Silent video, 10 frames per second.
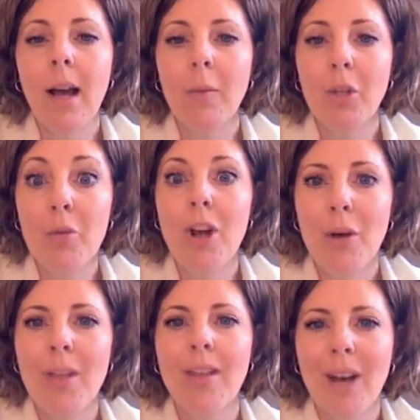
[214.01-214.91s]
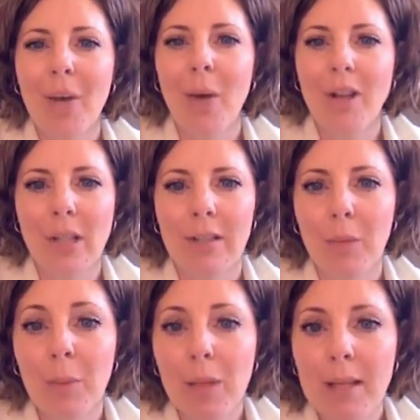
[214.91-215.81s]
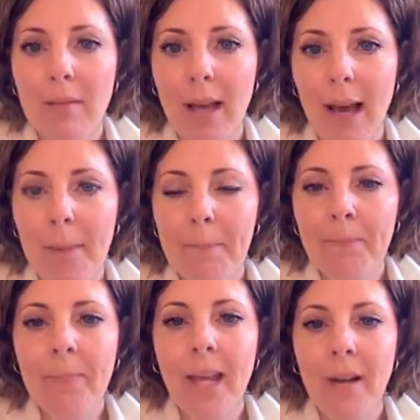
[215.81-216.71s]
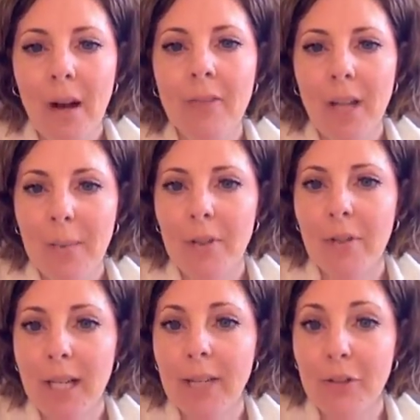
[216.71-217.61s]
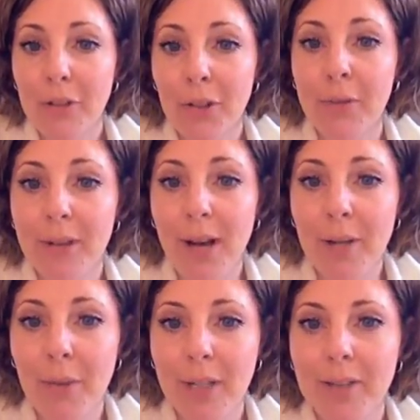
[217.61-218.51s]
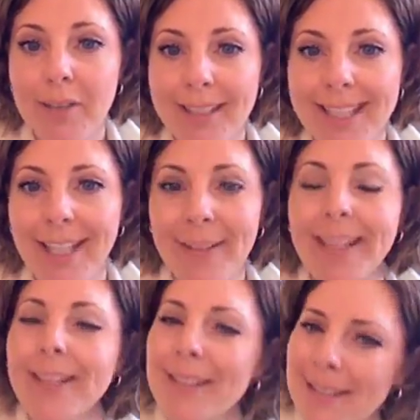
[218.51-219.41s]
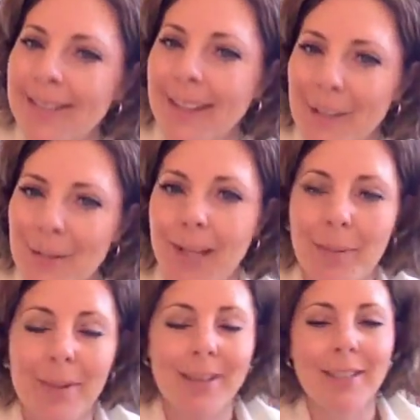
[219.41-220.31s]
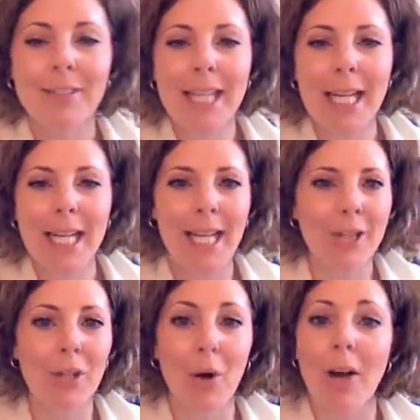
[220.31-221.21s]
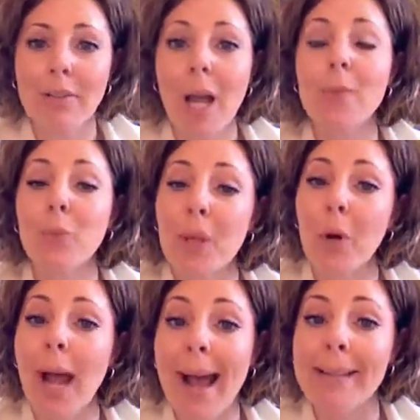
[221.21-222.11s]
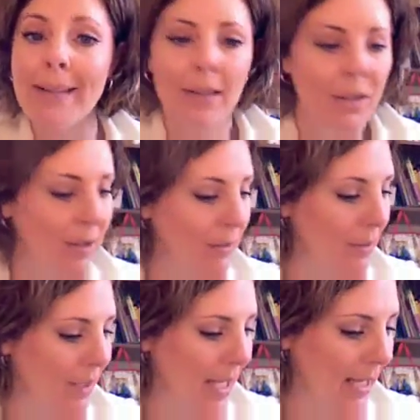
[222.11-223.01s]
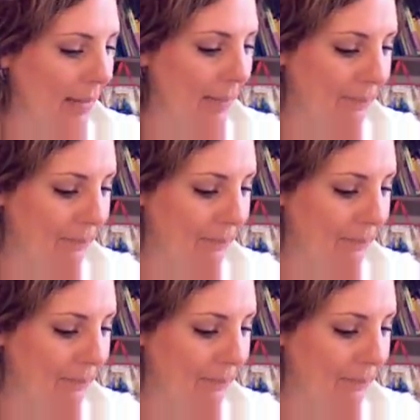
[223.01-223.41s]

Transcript: you know that evaluation is a big piece of that. And oftentimes you need an external evaluator to give it extra reliability and validity. And so oftentimes we were asked to do those things.